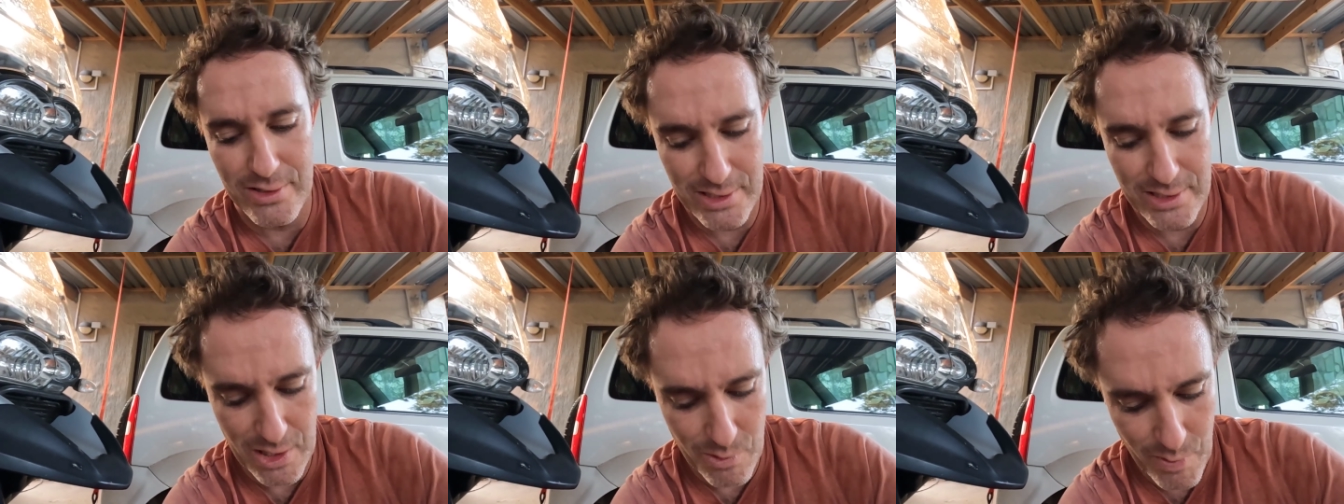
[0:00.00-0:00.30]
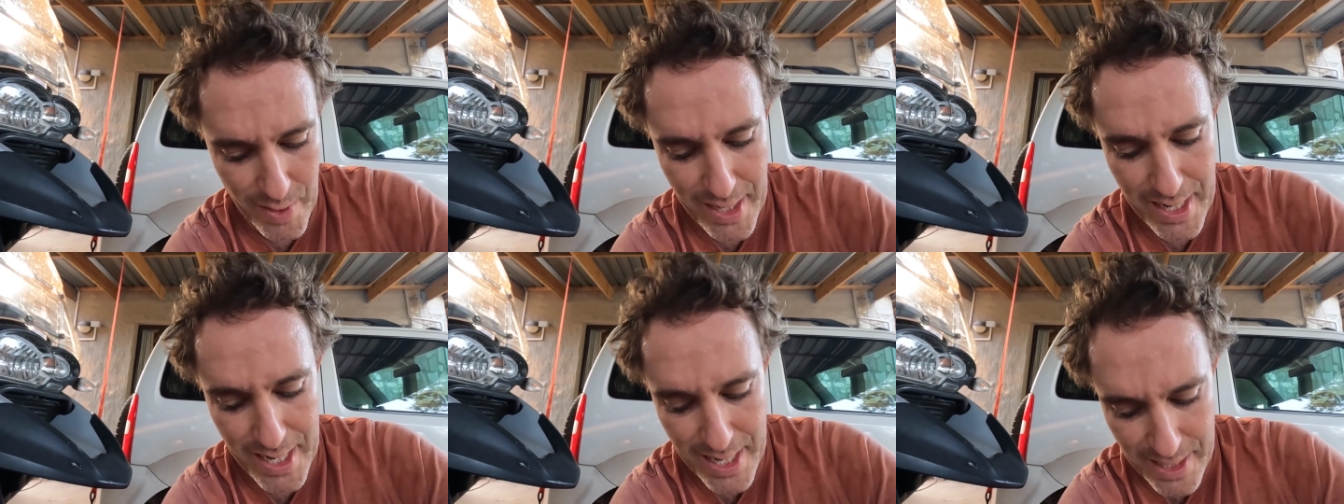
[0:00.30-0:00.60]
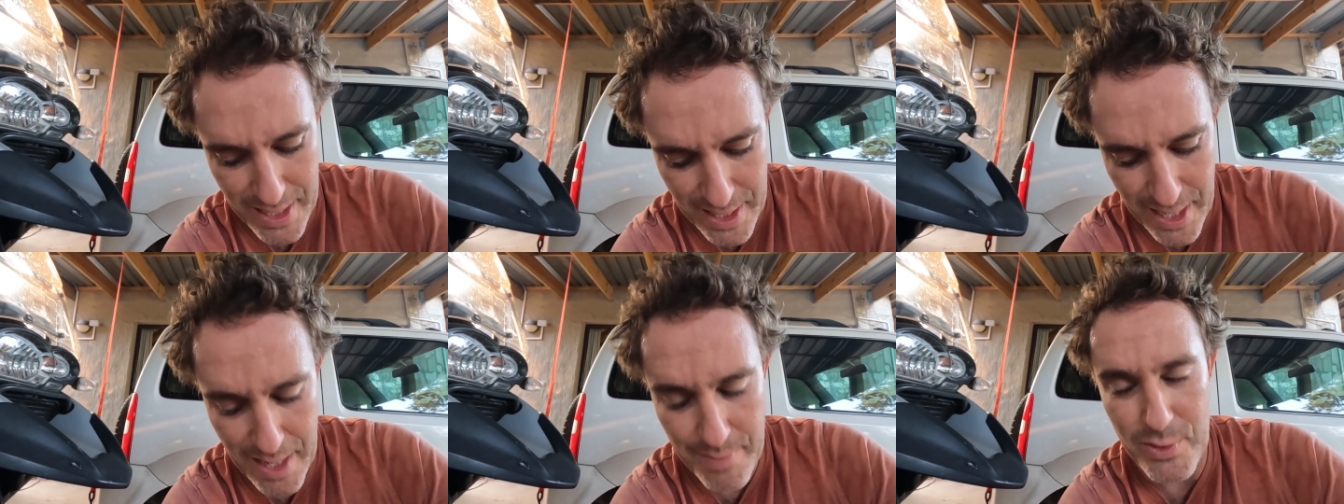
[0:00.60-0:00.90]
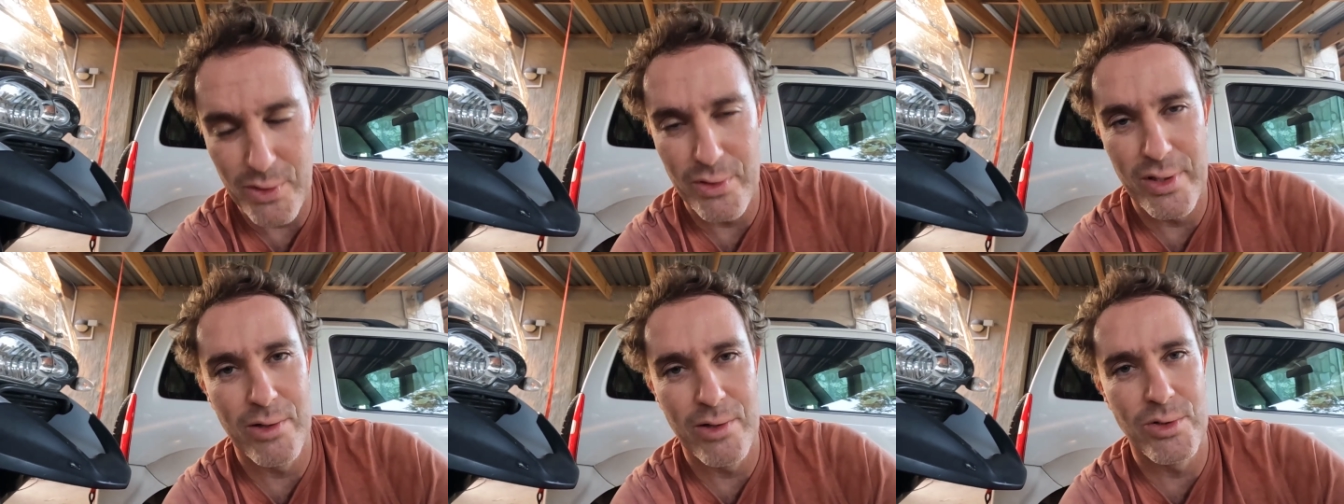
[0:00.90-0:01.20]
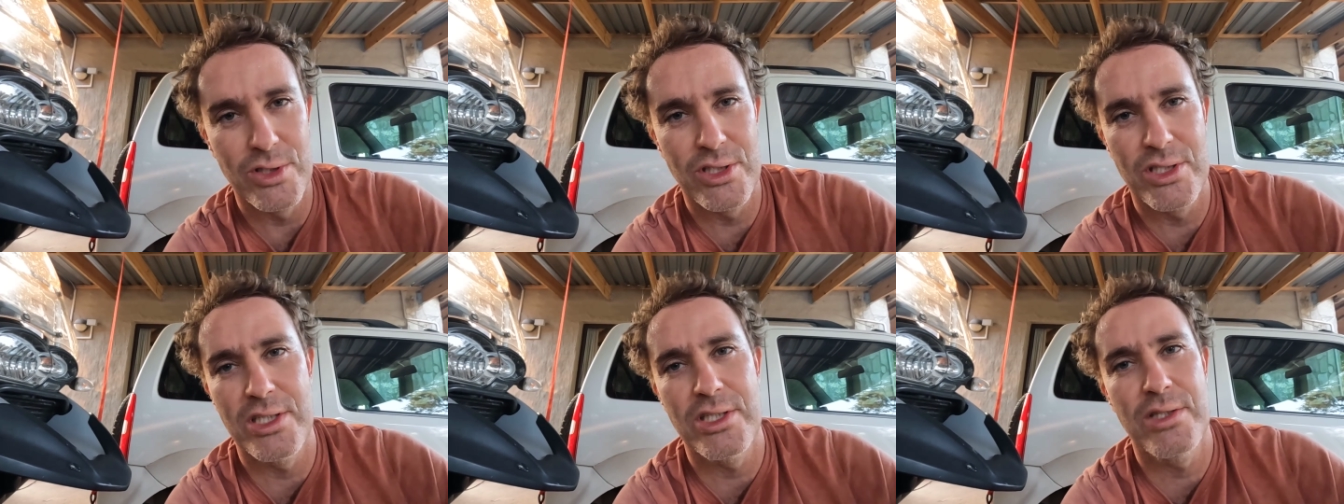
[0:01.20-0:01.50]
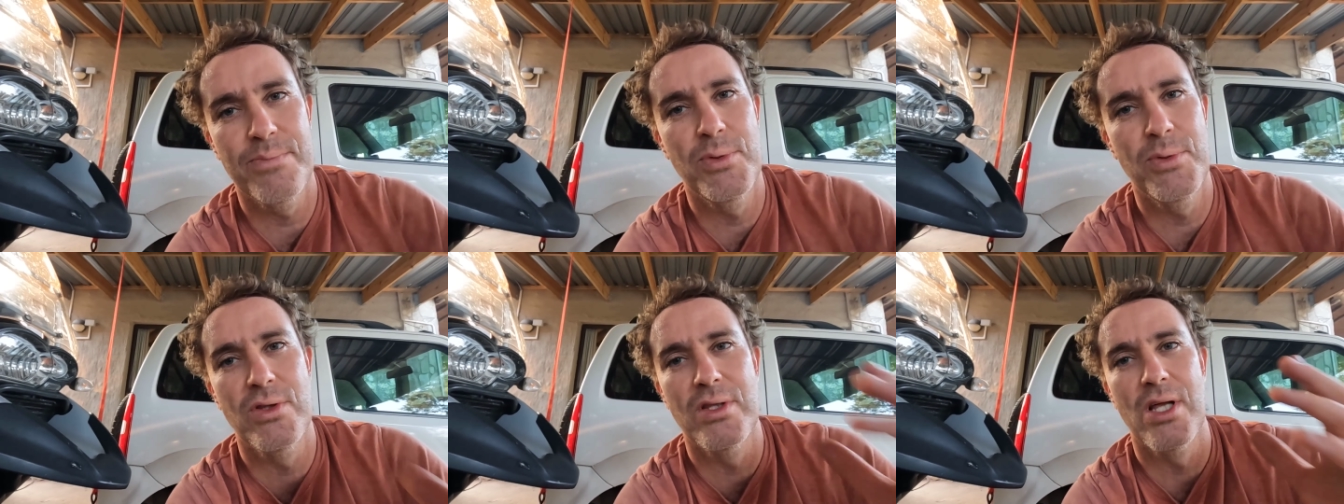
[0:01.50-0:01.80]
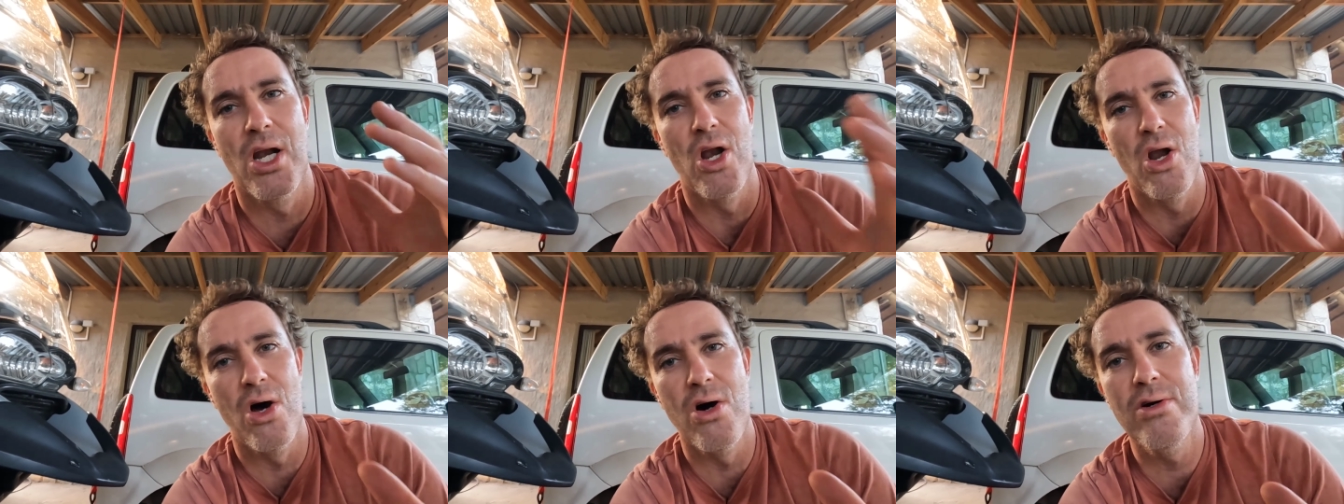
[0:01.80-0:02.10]
So what I ended up doing was just put the
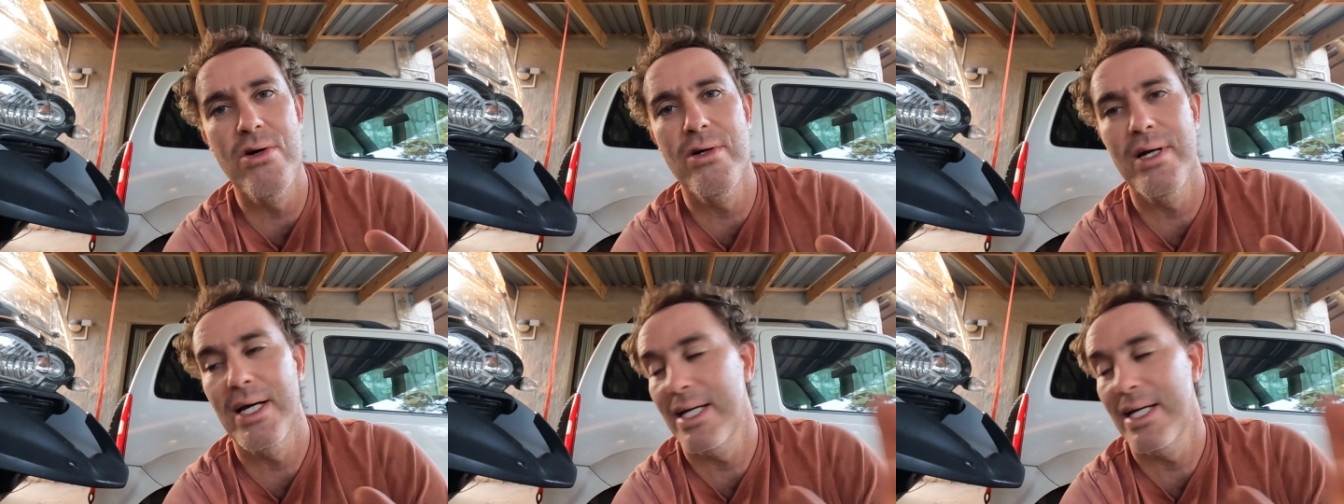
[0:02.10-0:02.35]
long